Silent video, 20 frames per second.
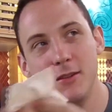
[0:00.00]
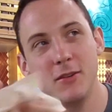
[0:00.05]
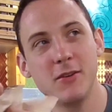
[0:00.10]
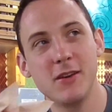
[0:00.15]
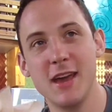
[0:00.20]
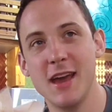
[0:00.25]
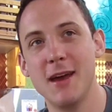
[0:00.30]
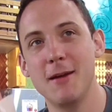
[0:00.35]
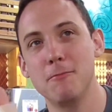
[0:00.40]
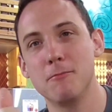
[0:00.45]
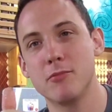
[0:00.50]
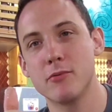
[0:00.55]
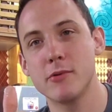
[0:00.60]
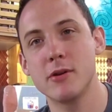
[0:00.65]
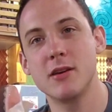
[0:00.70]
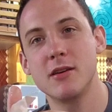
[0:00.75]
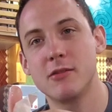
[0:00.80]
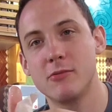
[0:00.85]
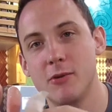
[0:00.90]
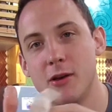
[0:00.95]
You can't
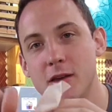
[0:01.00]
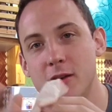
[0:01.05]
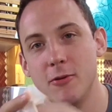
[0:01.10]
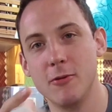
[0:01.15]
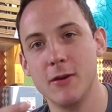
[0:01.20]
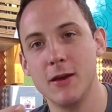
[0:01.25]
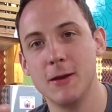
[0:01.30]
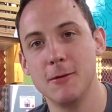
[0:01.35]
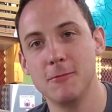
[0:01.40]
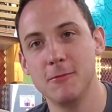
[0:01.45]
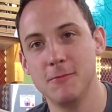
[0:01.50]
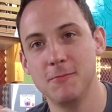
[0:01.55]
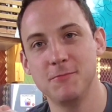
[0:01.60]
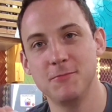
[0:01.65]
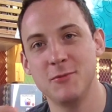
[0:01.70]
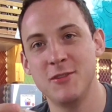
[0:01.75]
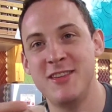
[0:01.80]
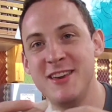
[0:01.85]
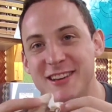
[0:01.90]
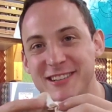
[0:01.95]
breathe while you eat
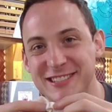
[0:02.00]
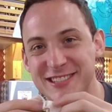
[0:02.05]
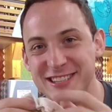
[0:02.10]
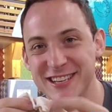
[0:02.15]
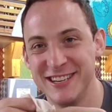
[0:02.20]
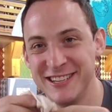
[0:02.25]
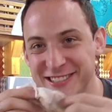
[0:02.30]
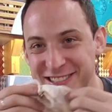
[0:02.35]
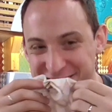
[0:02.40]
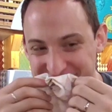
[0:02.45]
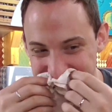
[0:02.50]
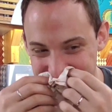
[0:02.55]
these things.